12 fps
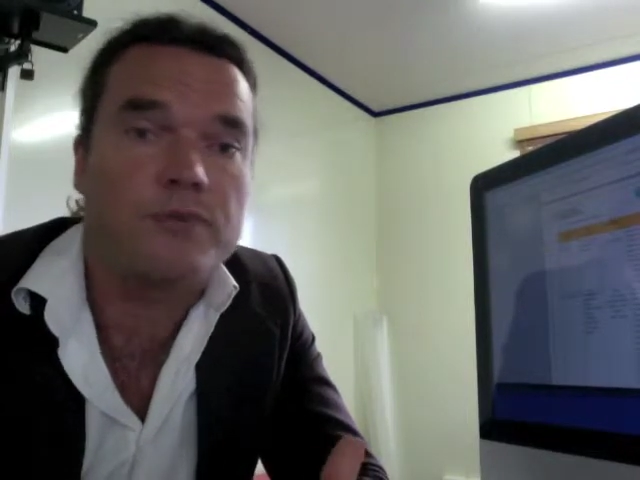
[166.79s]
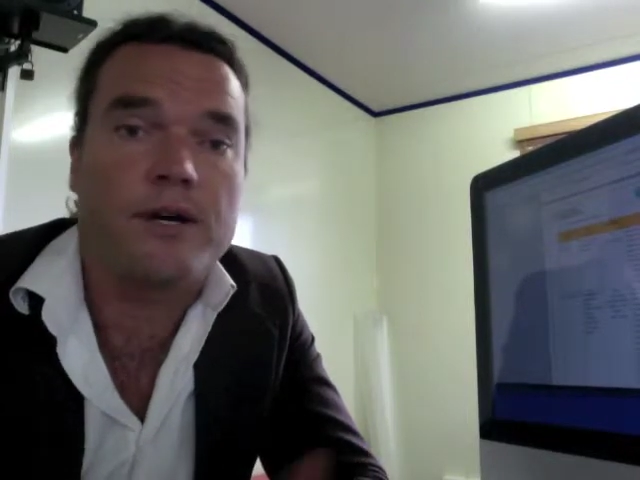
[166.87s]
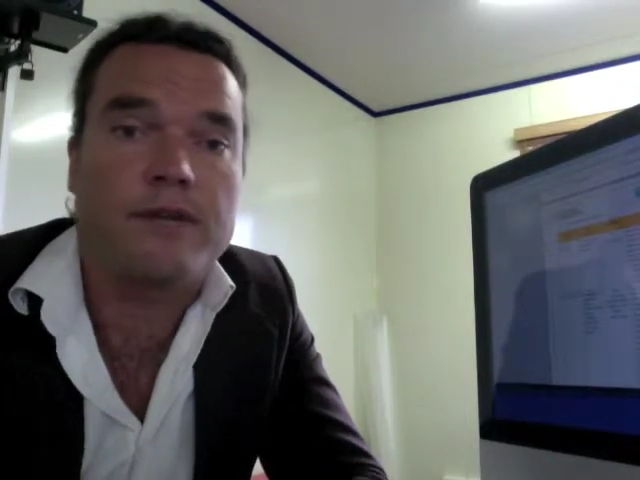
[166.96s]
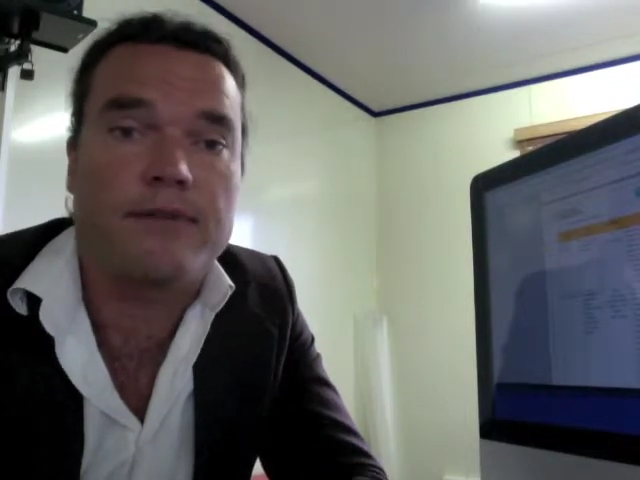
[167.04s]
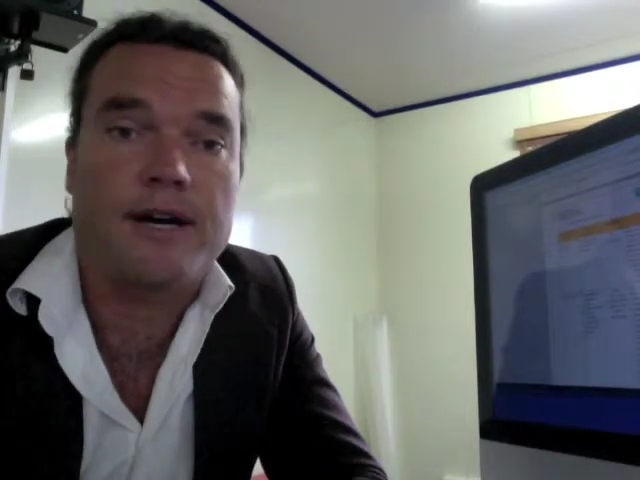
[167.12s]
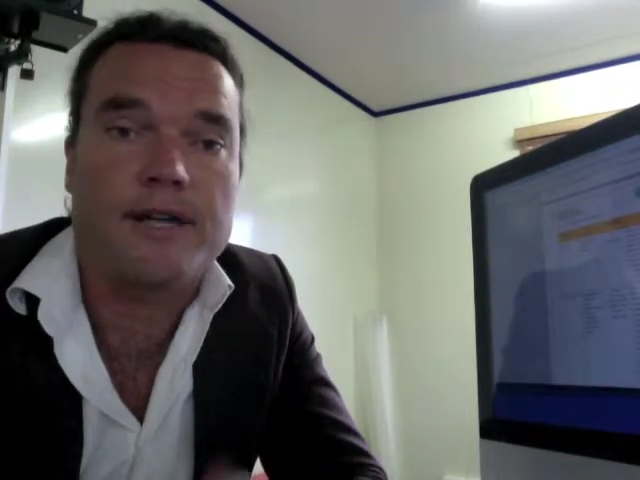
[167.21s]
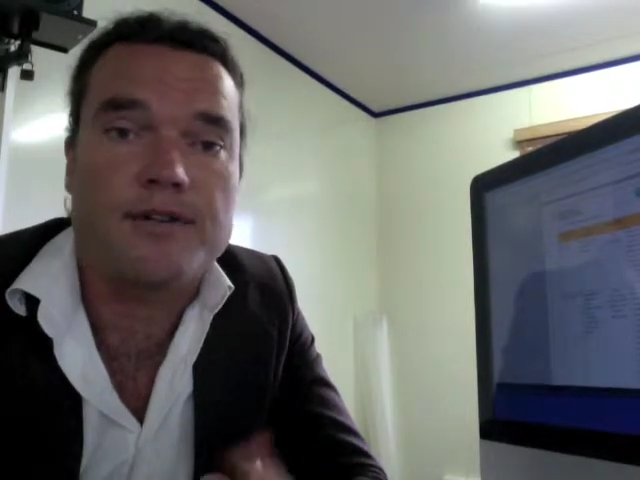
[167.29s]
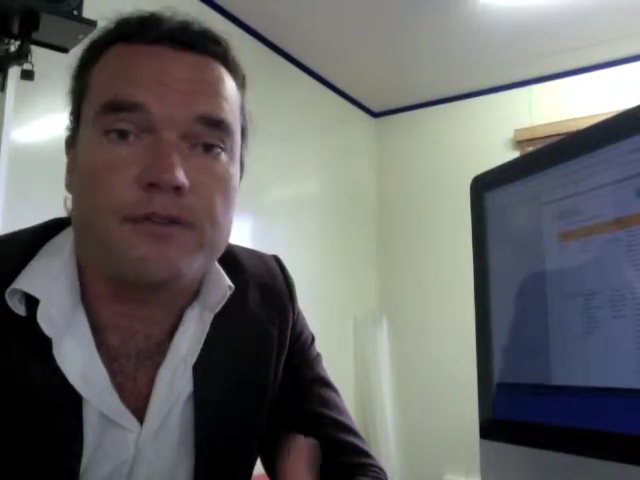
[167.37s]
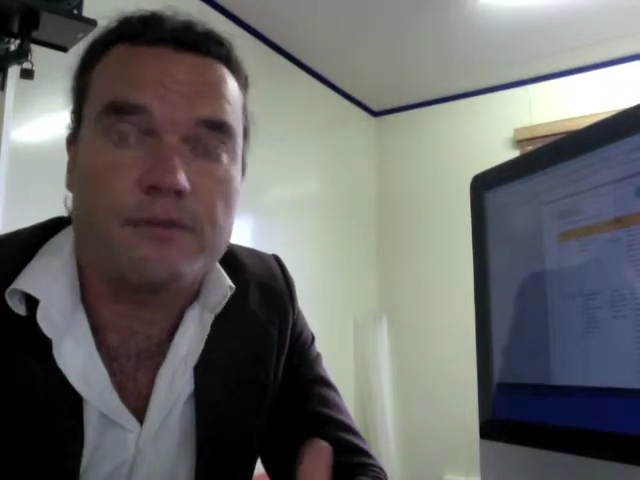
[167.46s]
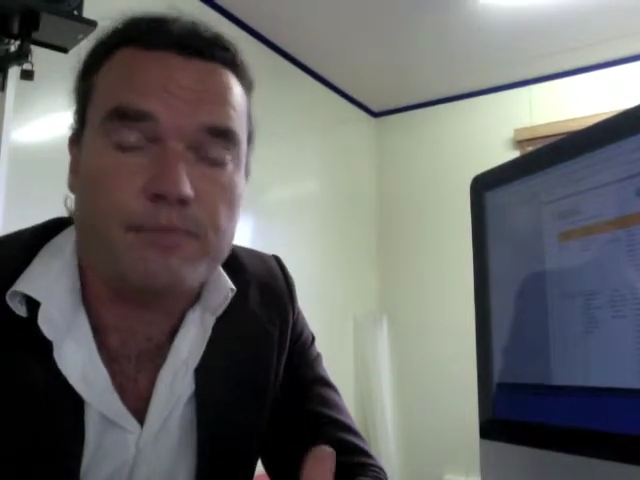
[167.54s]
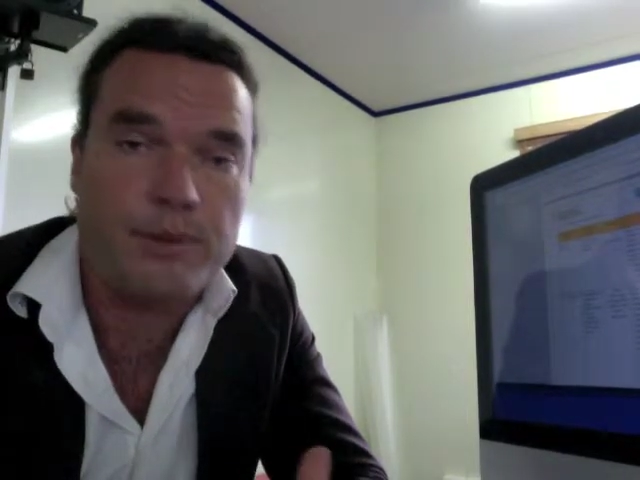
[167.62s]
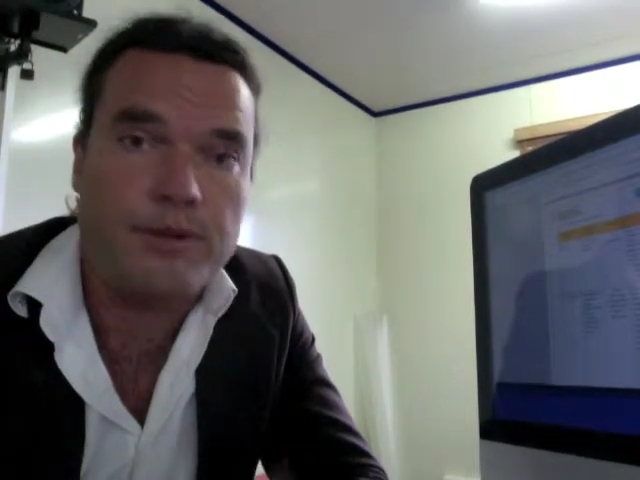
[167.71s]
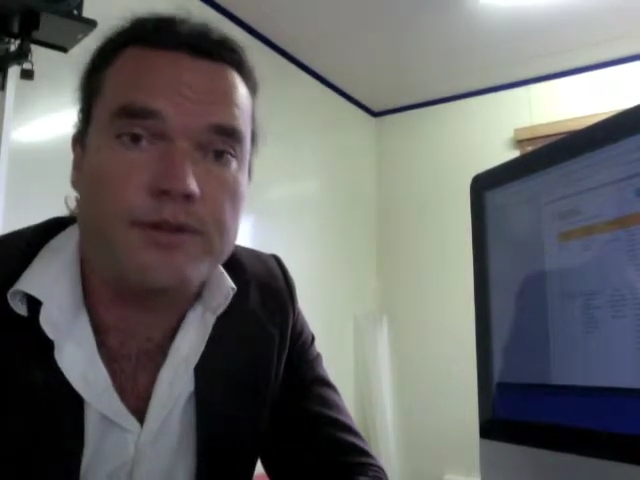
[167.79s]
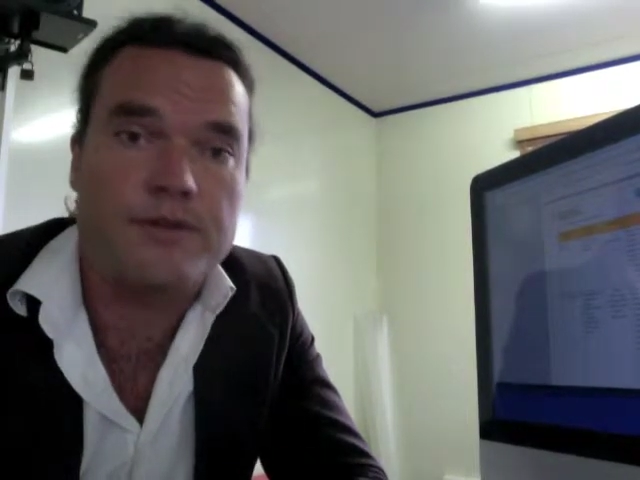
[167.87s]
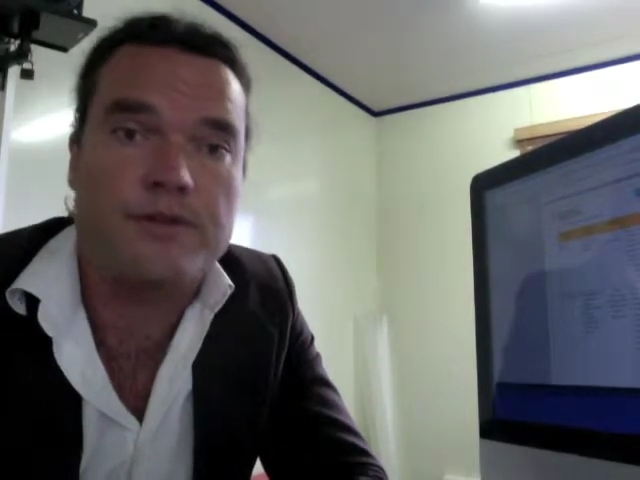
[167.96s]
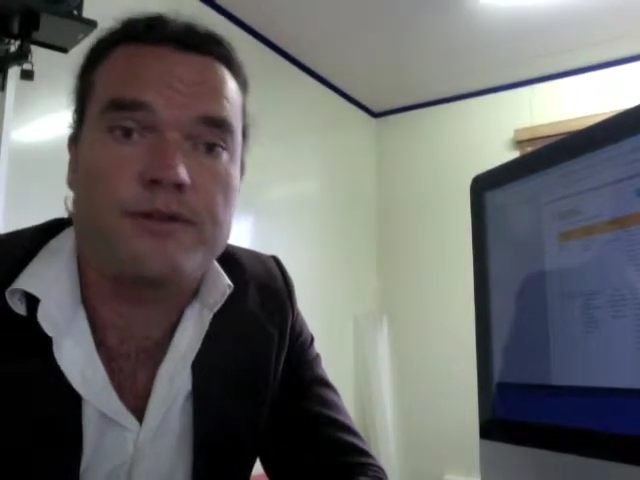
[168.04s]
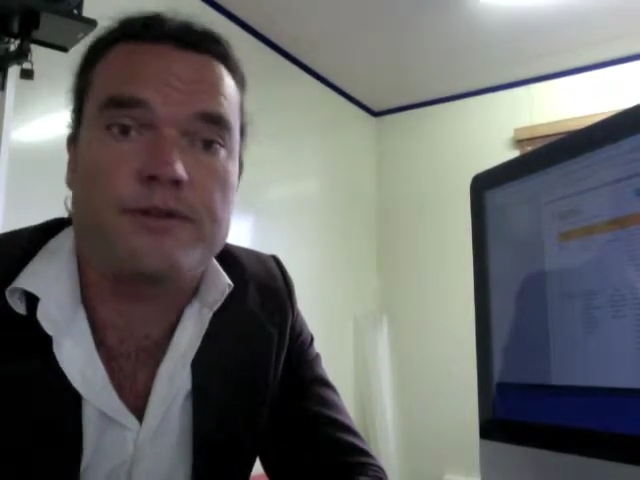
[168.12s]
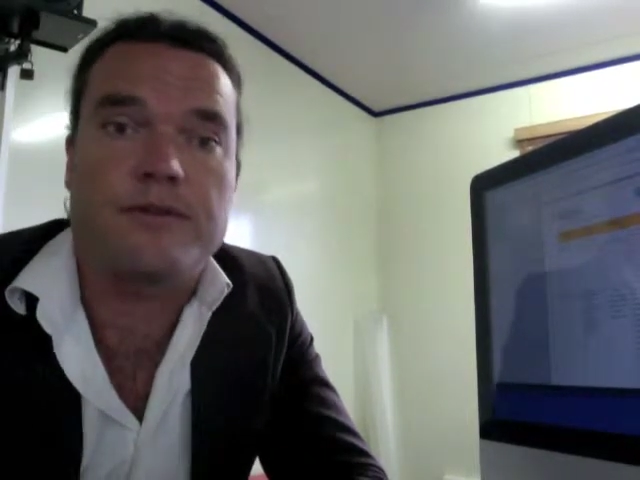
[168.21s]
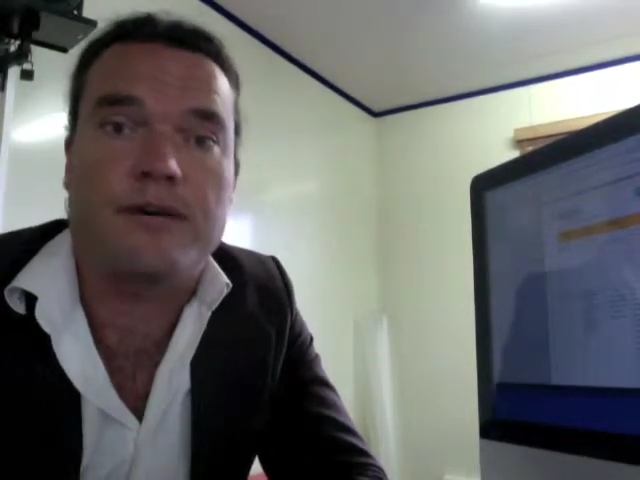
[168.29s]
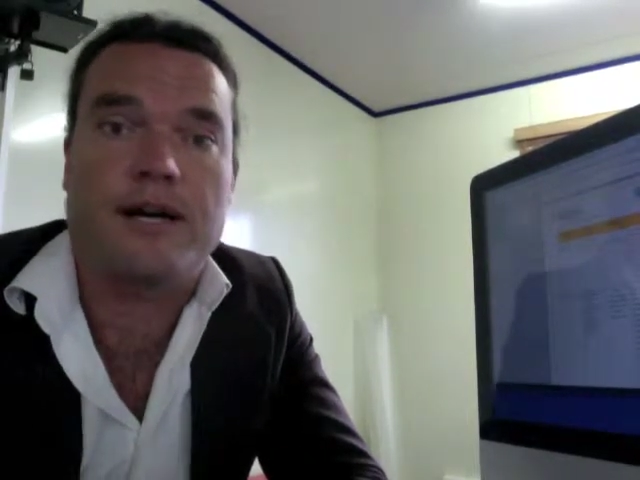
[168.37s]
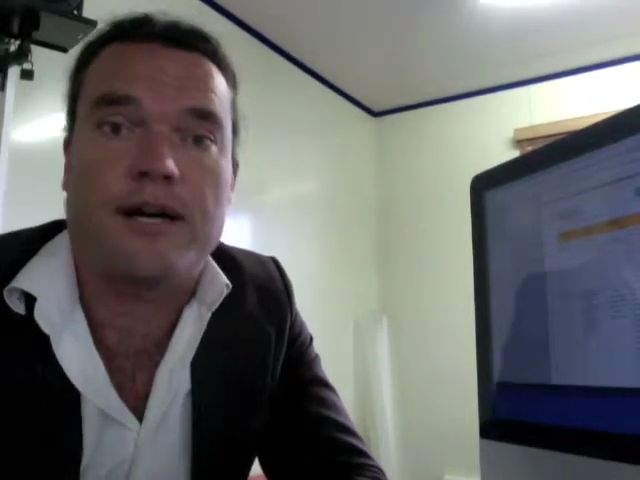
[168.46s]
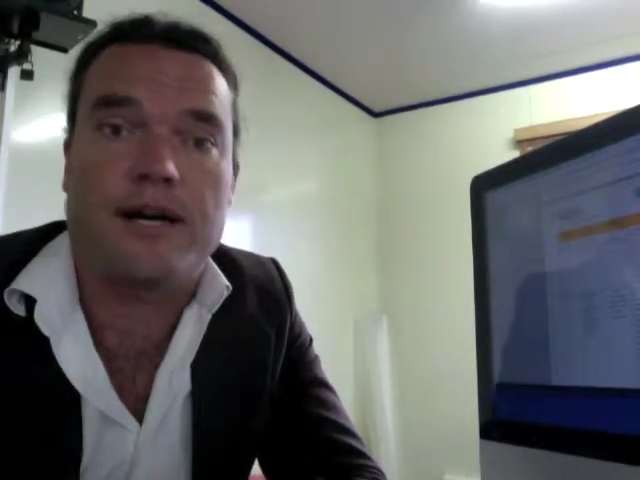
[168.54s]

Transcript: motivation of the purchase,